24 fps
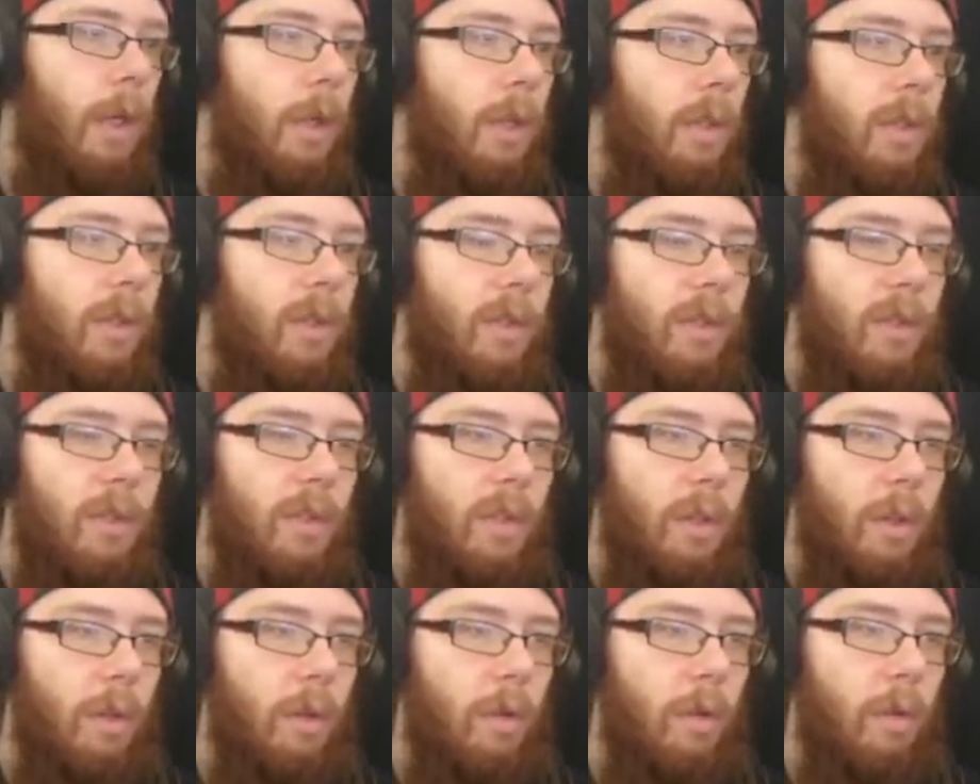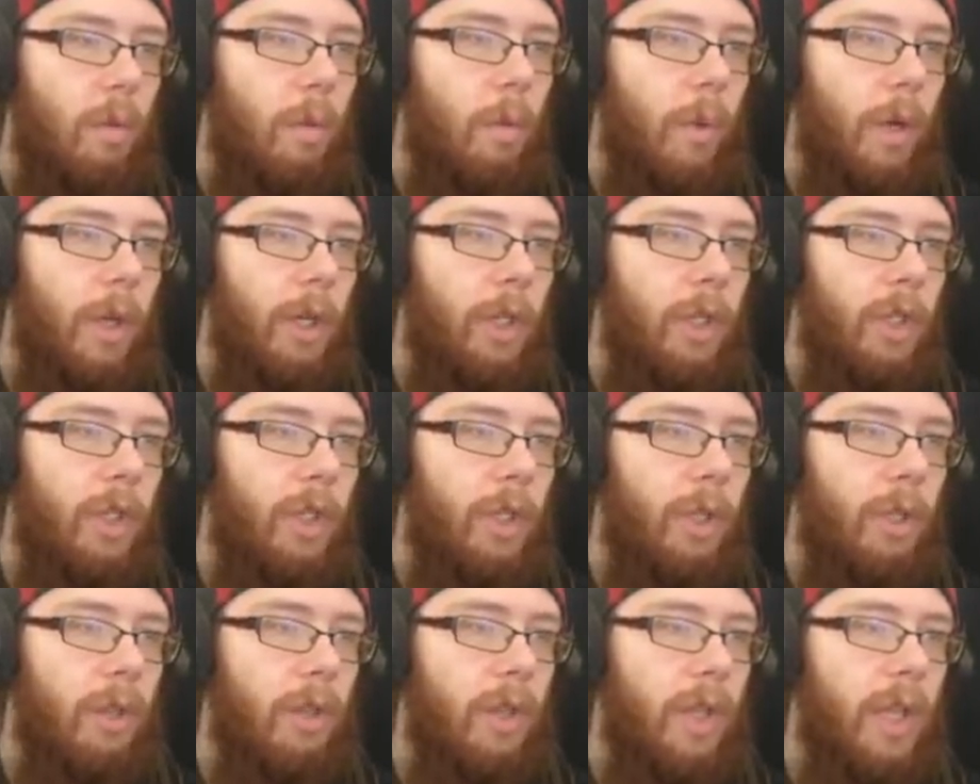So where
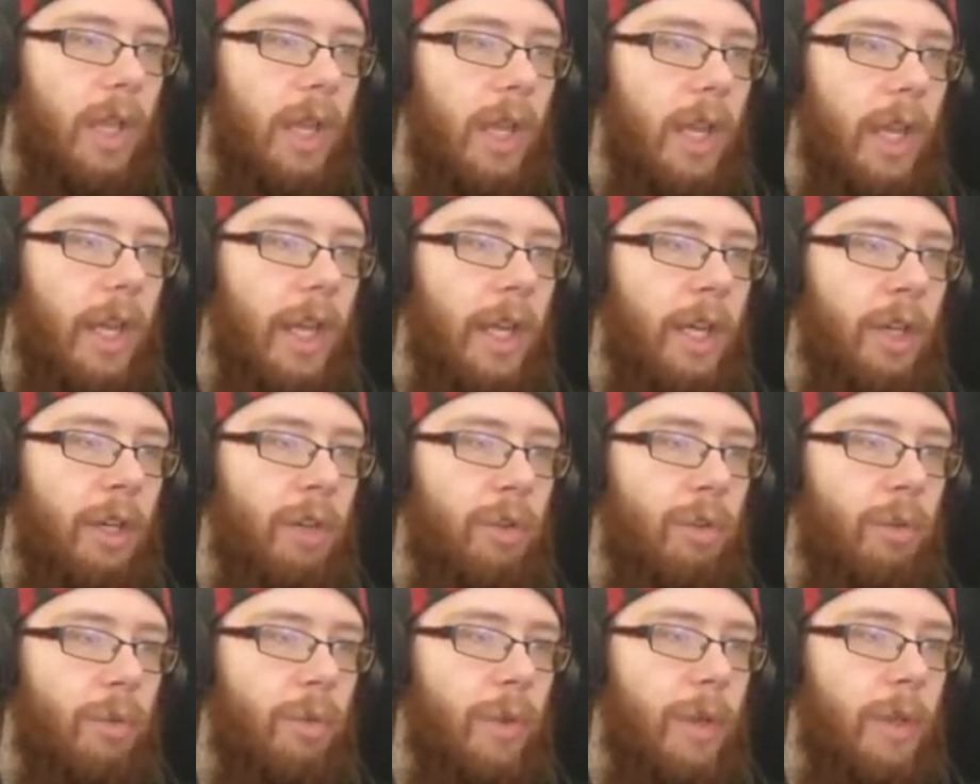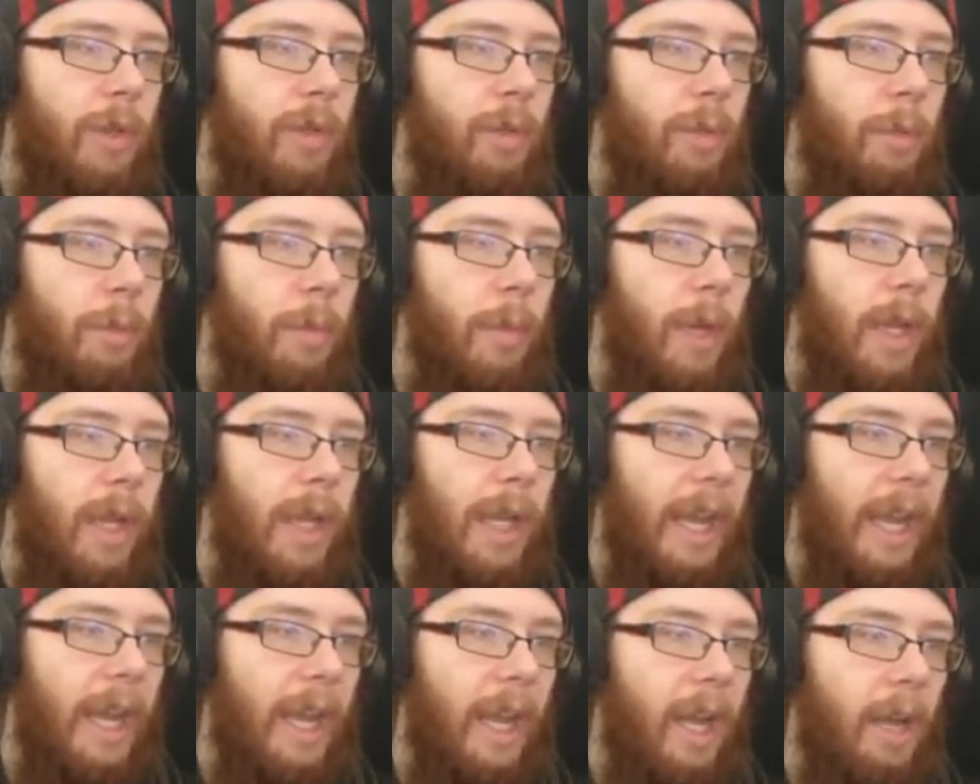should the entry to my
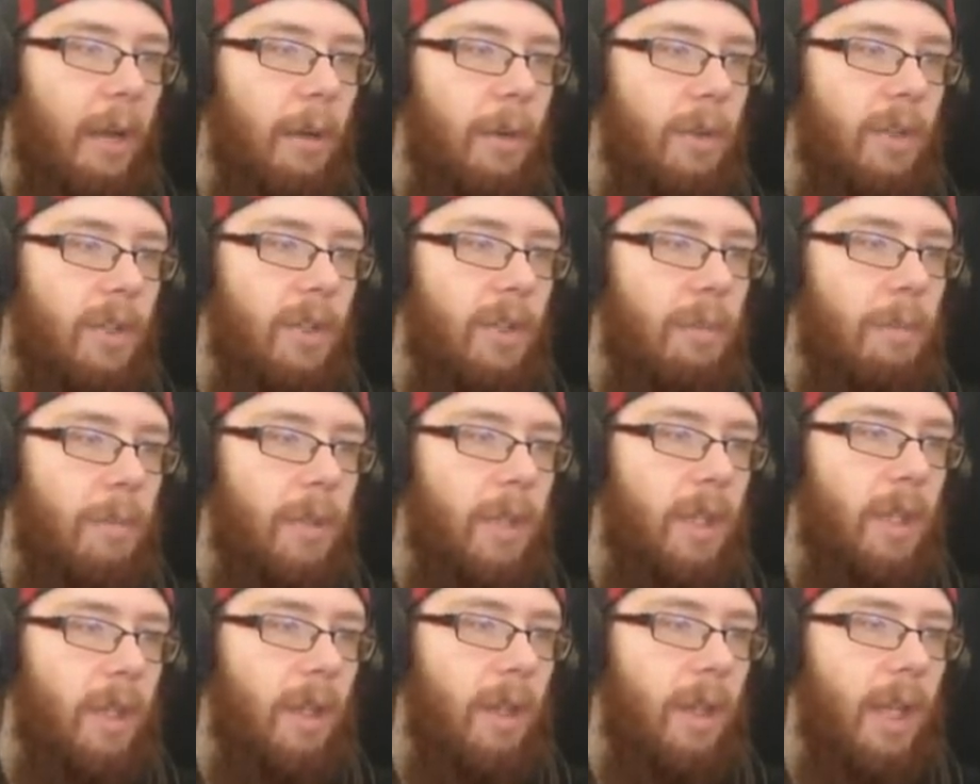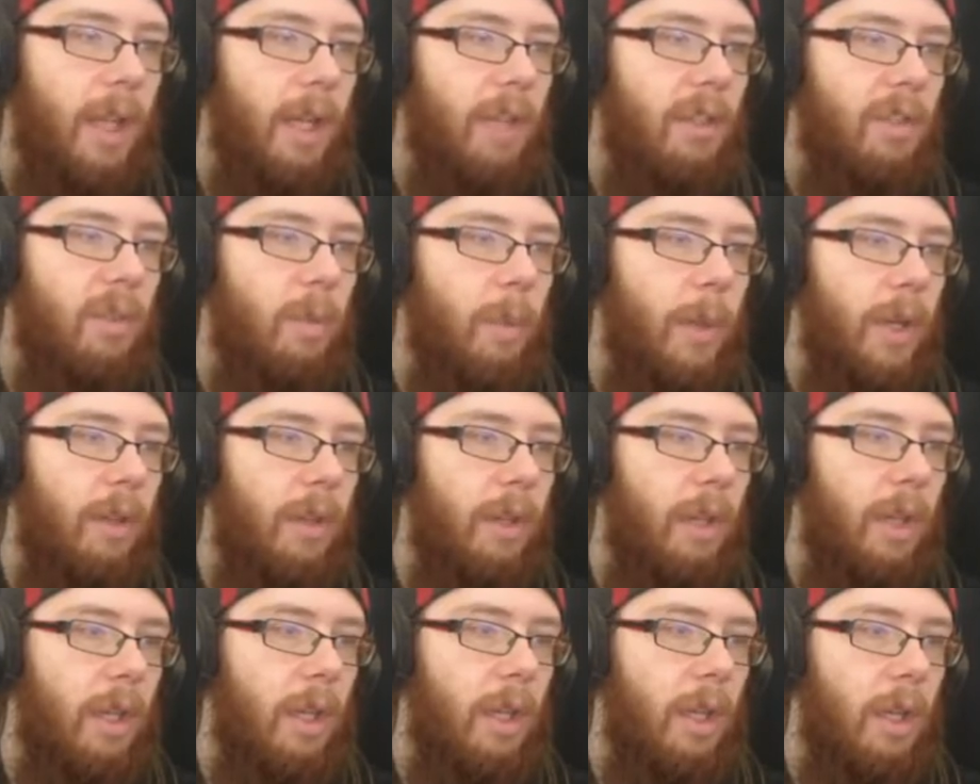house be? That is where
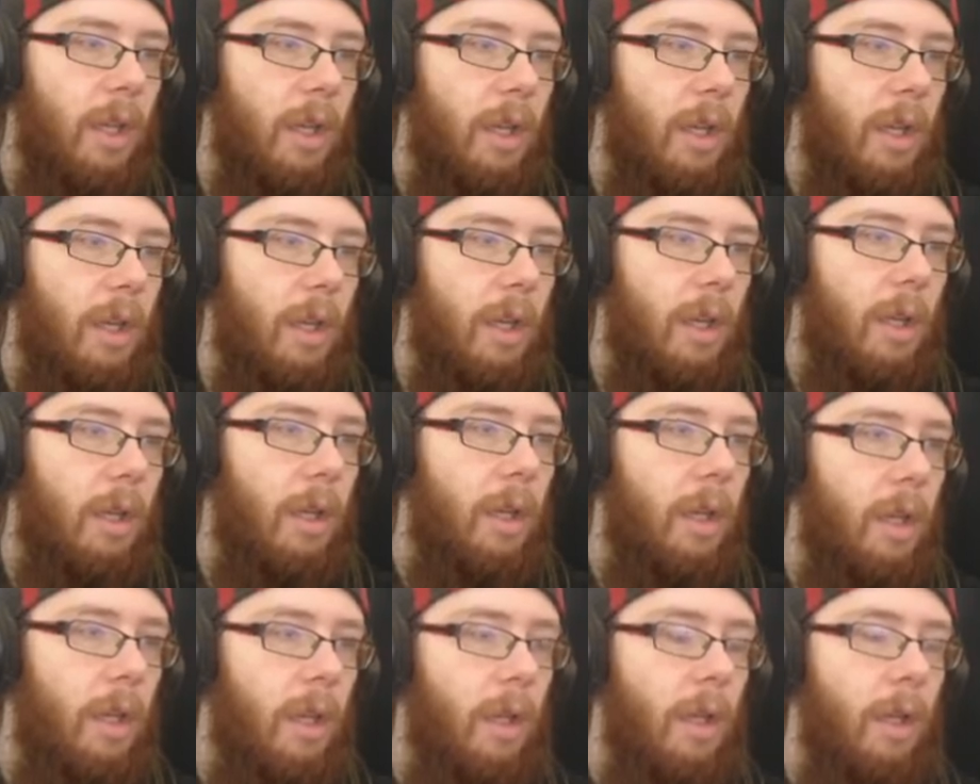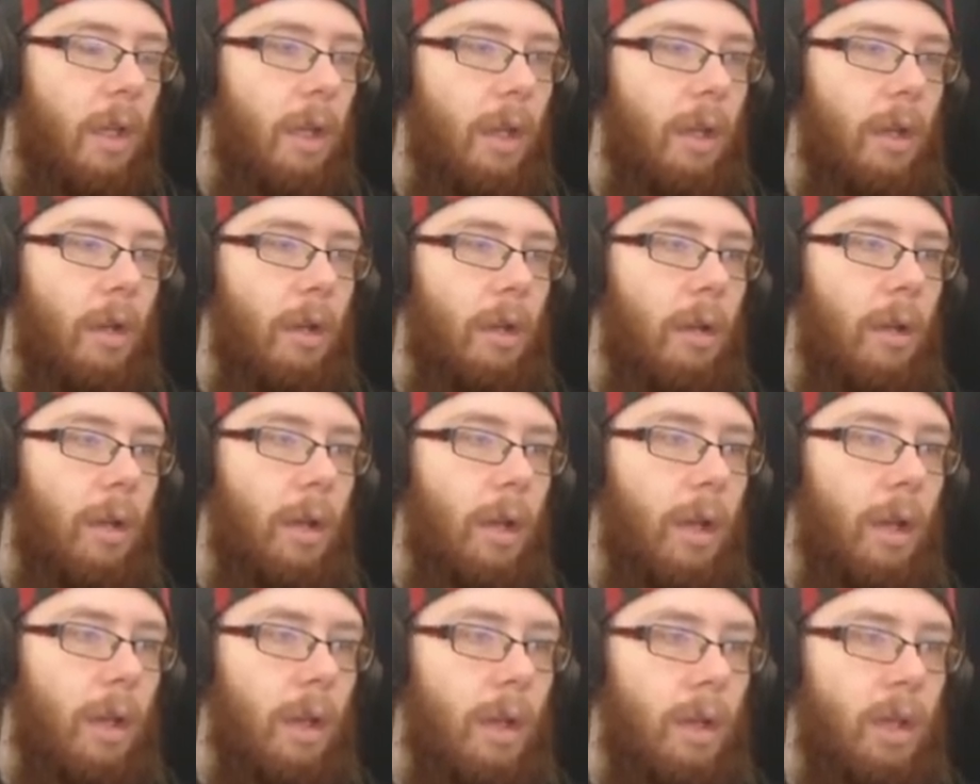the
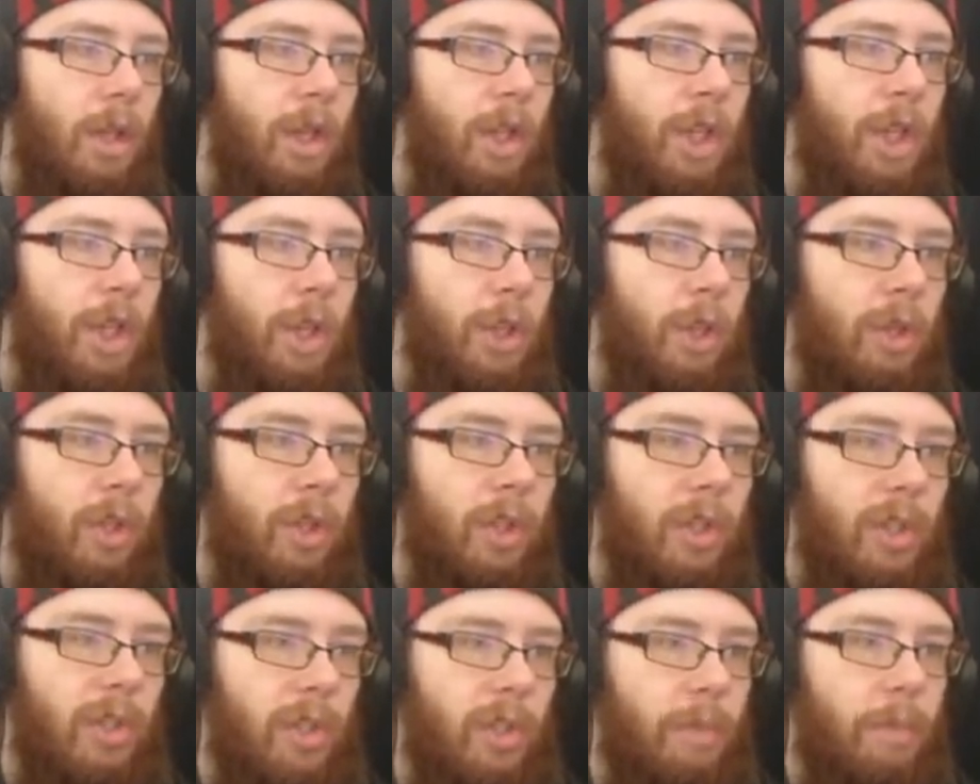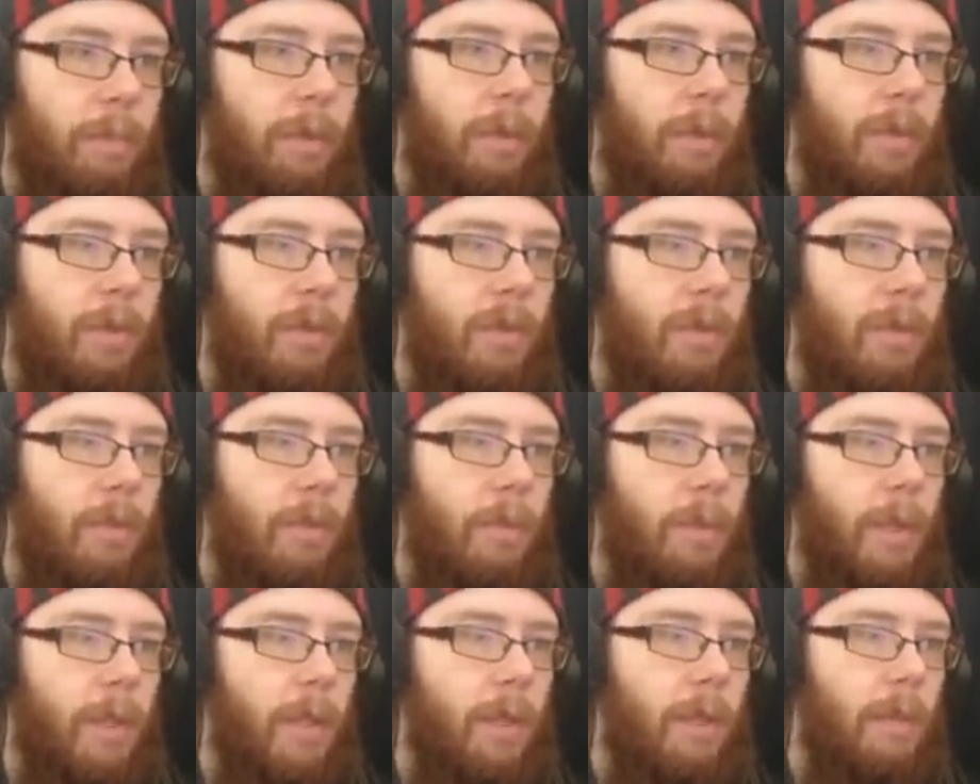church is supposed to
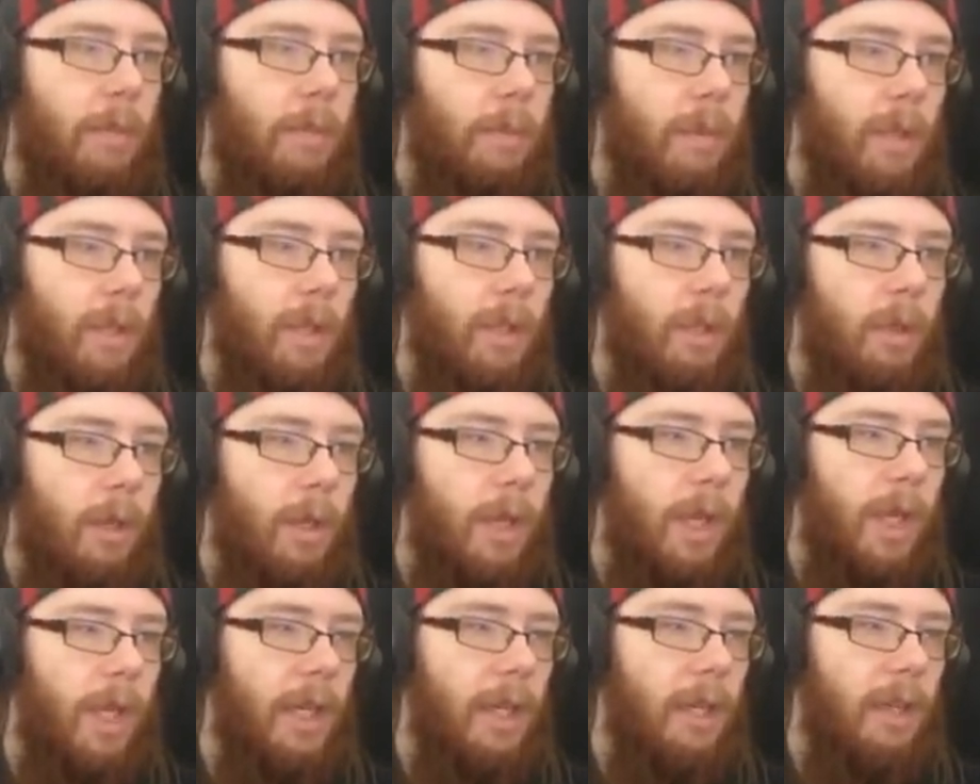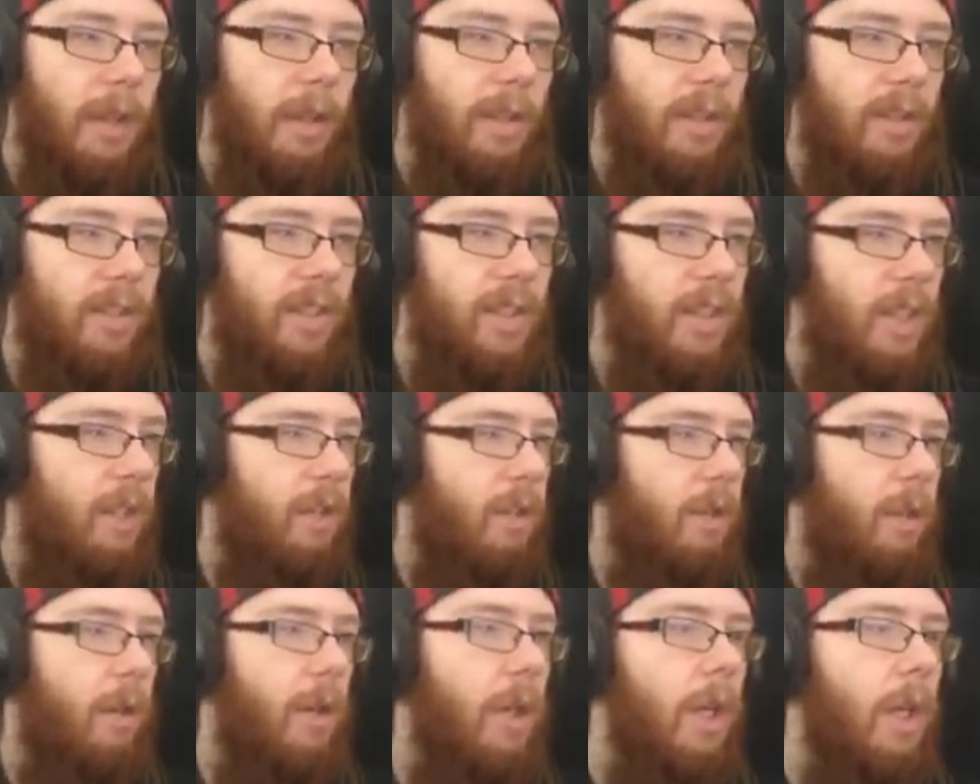be. You're kind of in the
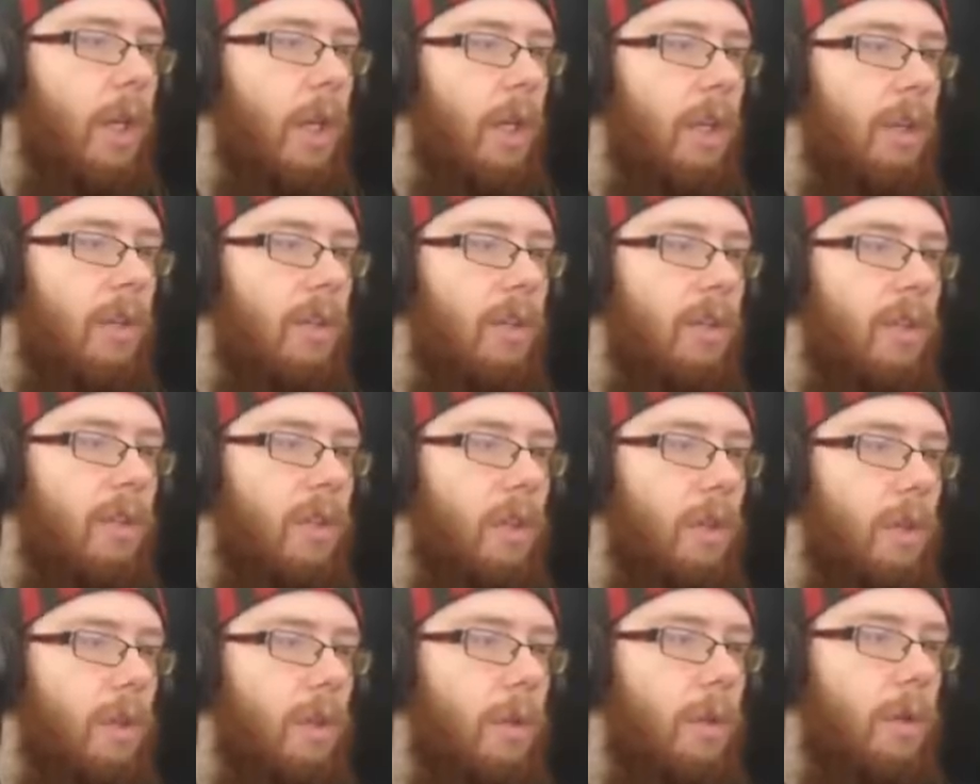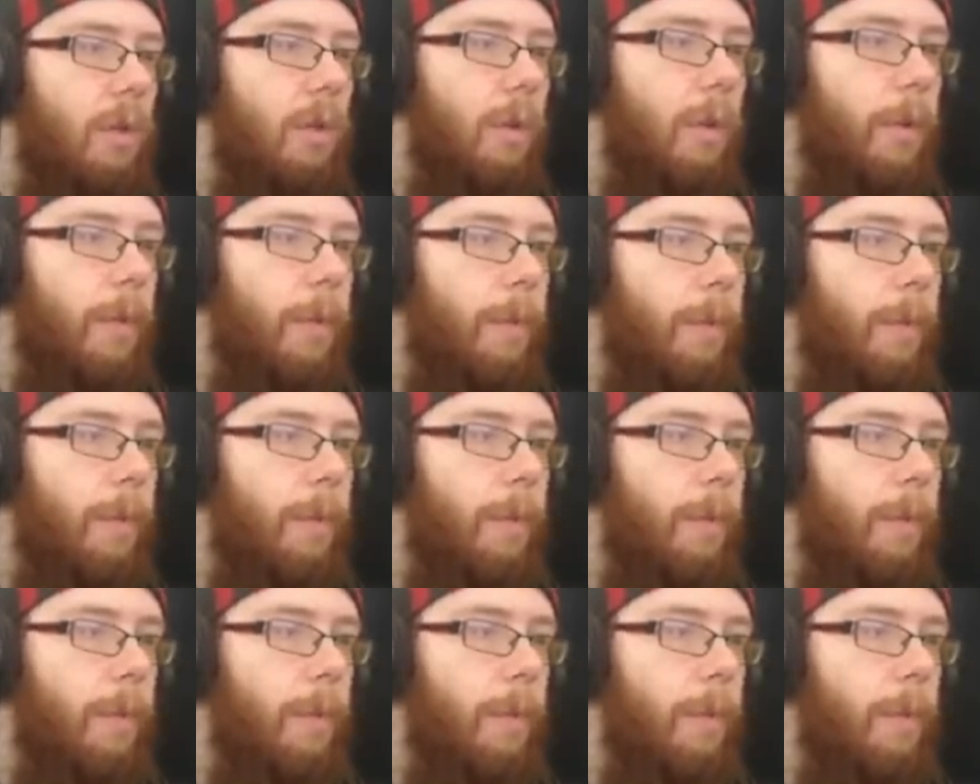center. So,